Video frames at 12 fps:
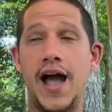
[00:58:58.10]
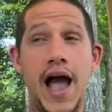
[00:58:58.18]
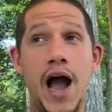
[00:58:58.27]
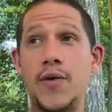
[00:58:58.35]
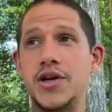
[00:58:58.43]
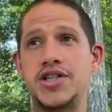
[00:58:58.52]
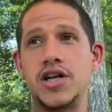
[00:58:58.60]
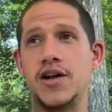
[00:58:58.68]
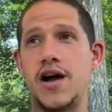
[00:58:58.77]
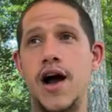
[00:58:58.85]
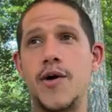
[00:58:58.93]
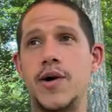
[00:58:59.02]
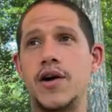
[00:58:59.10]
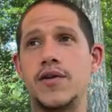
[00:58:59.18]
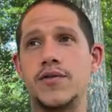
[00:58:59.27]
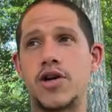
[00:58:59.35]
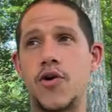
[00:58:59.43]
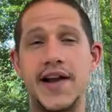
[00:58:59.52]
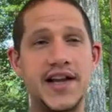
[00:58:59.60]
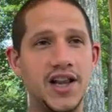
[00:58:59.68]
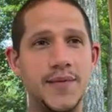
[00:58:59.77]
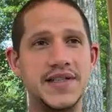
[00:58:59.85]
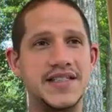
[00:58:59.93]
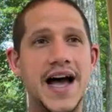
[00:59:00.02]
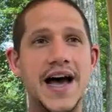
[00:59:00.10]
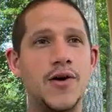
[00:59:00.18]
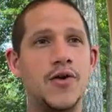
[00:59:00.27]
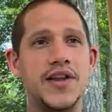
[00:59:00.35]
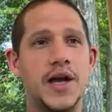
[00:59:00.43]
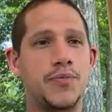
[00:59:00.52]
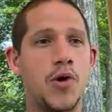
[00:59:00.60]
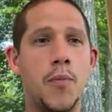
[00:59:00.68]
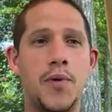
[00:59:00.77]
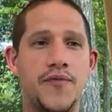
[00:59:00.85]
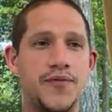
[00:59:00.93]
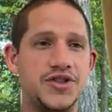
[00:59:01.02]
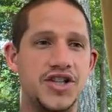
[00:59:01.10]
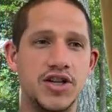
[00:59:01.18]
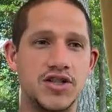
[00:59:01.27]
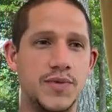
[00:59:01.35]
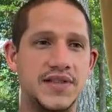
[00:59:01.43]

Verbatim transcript: our our curriculum is not only appropriate for children